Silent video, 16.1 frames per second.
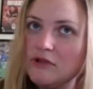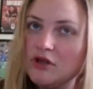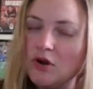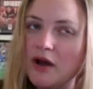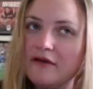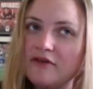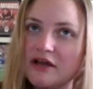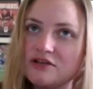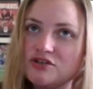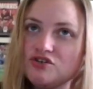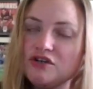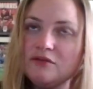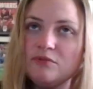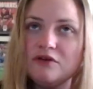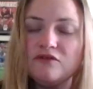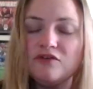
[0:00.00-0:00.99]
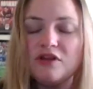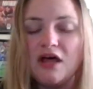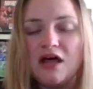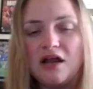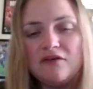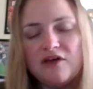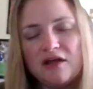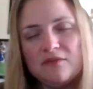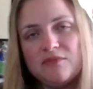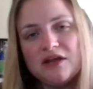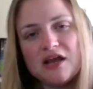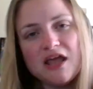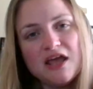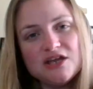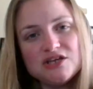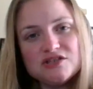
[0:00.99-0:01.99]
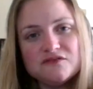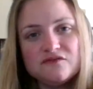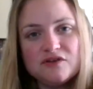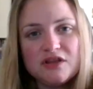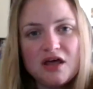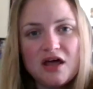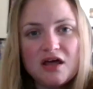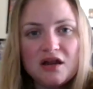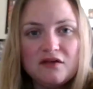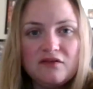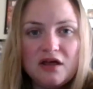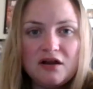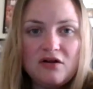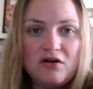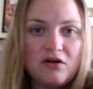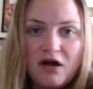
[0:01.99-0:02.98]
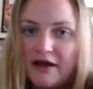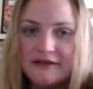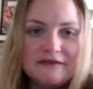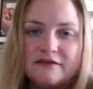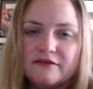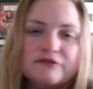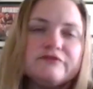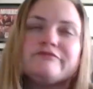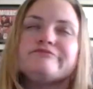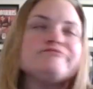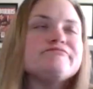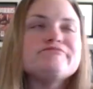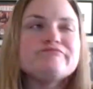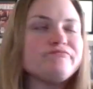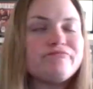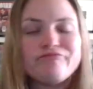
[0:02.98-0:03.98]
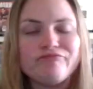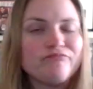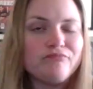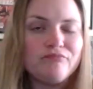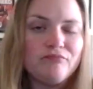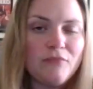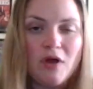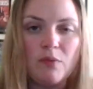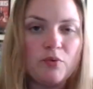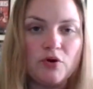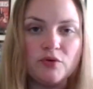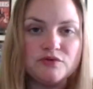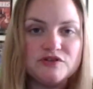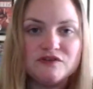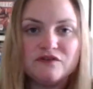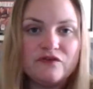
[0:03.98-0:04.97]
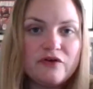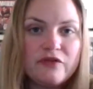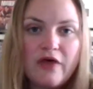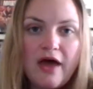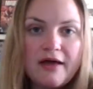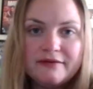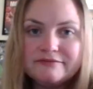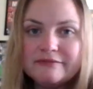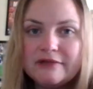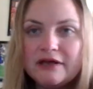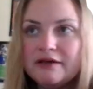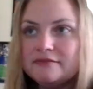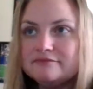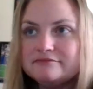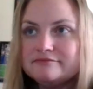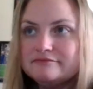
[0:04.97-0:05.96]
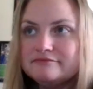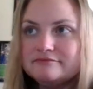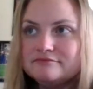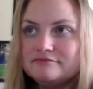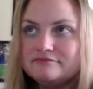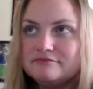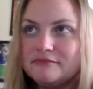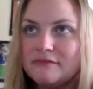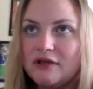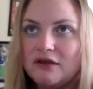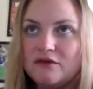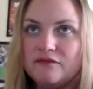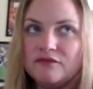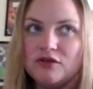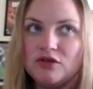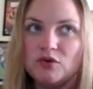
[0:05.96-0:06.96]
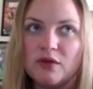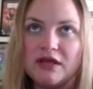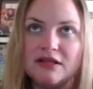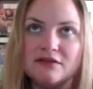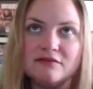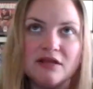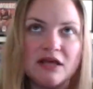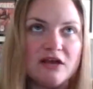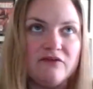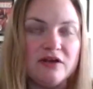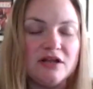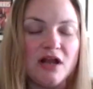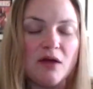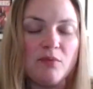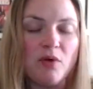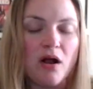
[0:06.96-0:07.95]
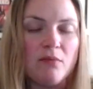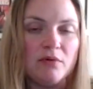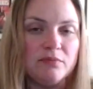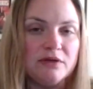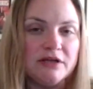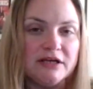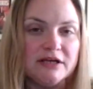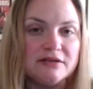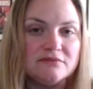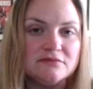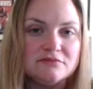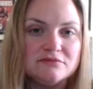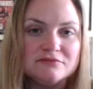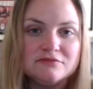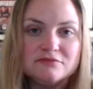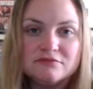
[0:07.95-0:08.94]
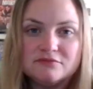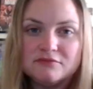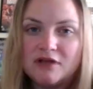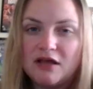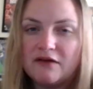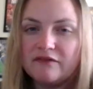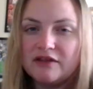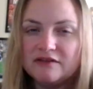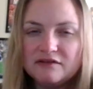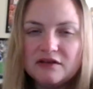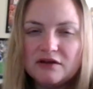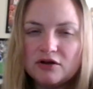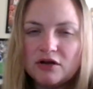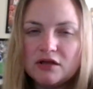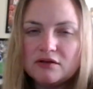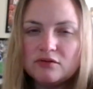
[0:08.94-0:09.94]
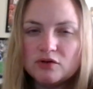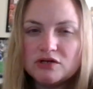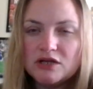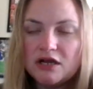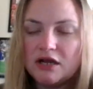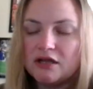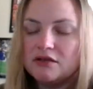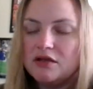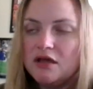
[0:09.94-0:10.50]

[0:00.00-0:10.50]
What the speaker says: I've had treatment for that. I've had medication for that. I've had all kinds of approaches for that. If you can think of it, I probably have considered it or done it.